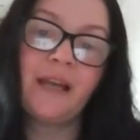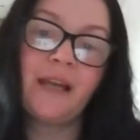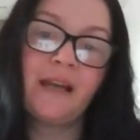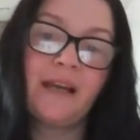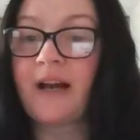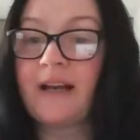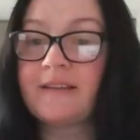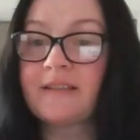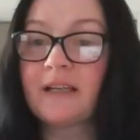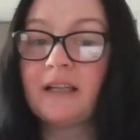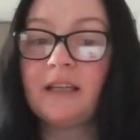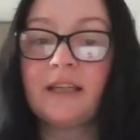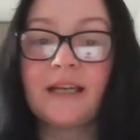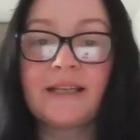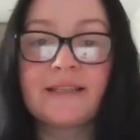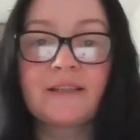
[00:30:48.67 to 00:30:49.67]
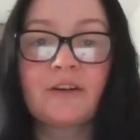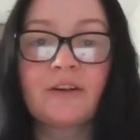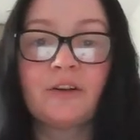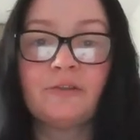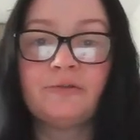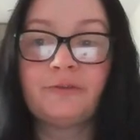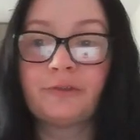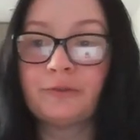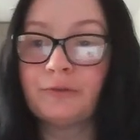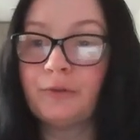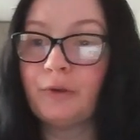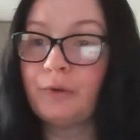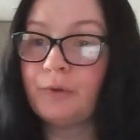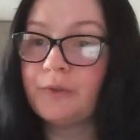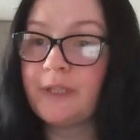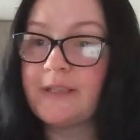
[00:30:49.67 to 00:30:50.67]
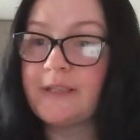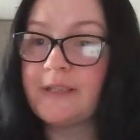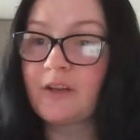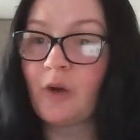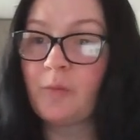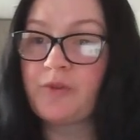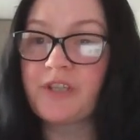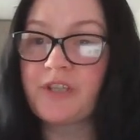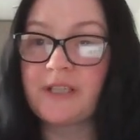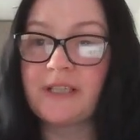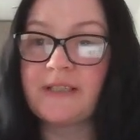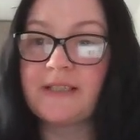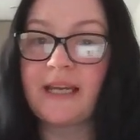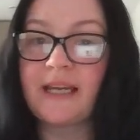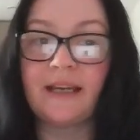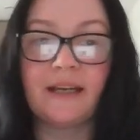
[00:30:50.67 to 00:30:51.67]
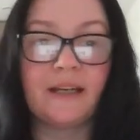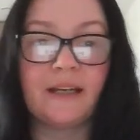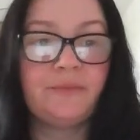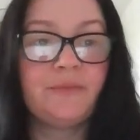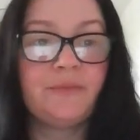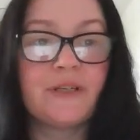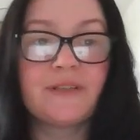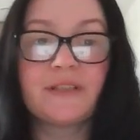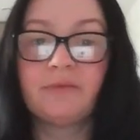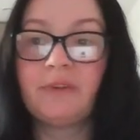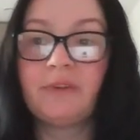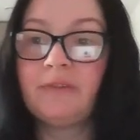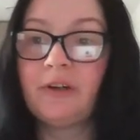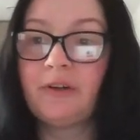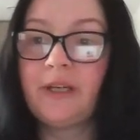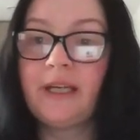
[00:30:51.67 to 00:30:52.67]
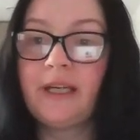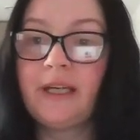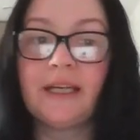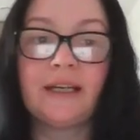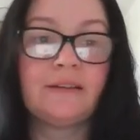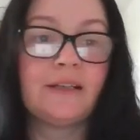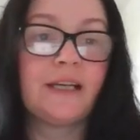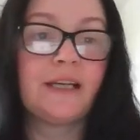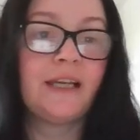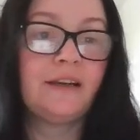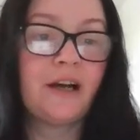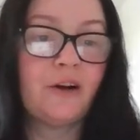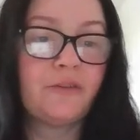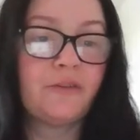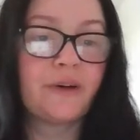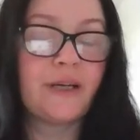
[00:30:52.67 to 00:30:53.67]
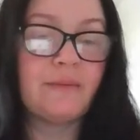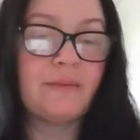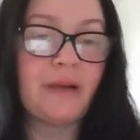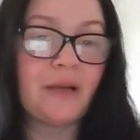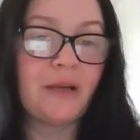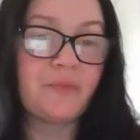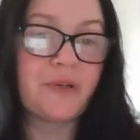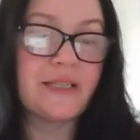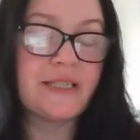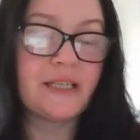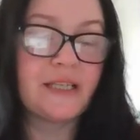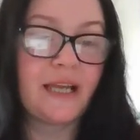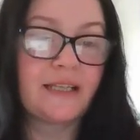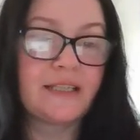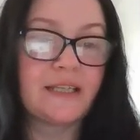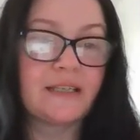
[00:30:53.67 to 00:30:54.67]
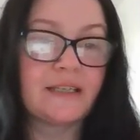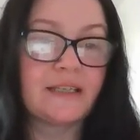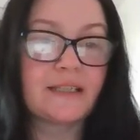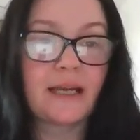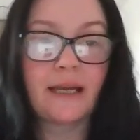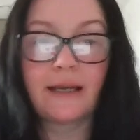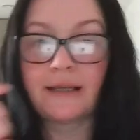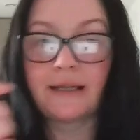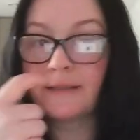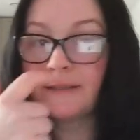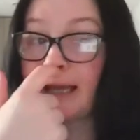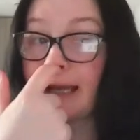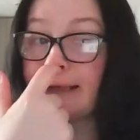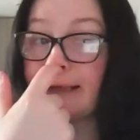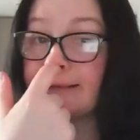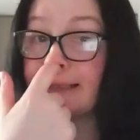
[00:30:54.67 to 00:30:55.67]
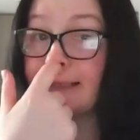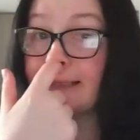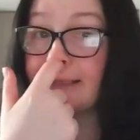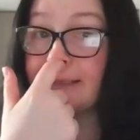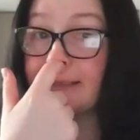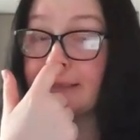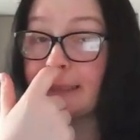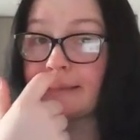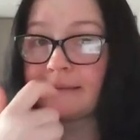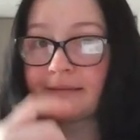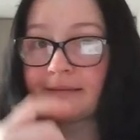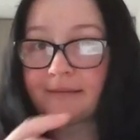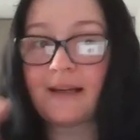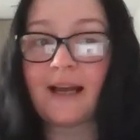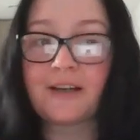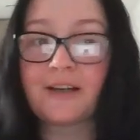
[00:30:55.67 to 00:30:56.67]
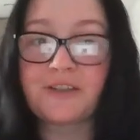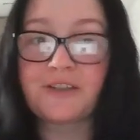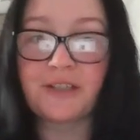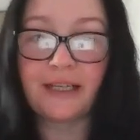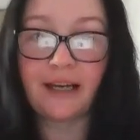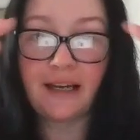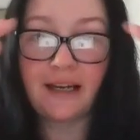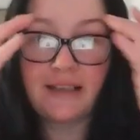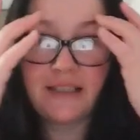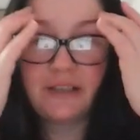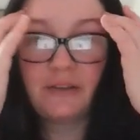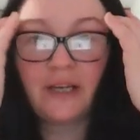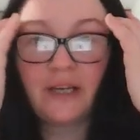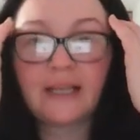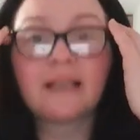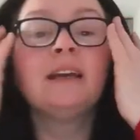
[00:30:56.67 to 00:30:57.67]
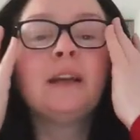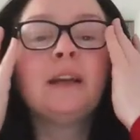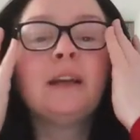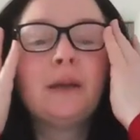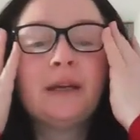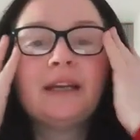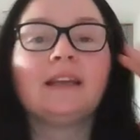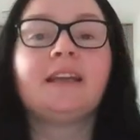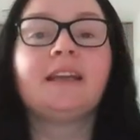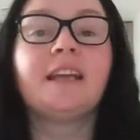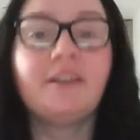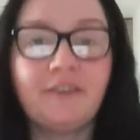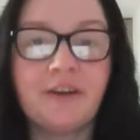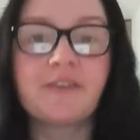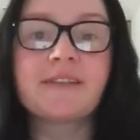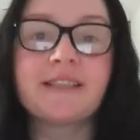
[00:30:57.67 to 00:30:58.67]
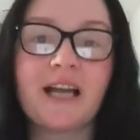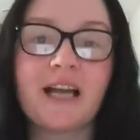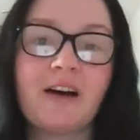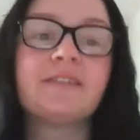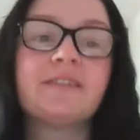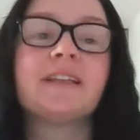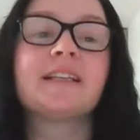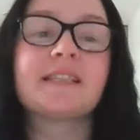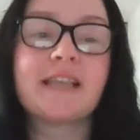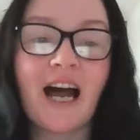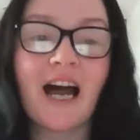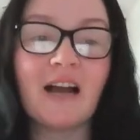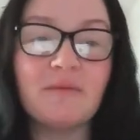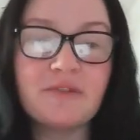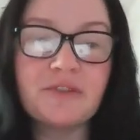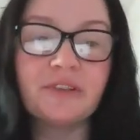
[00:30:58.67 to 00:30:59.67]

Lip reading: Guys, let's go through all these options here. So we've got here are already my pre-selected sizes that actually, guys, give yourself the time to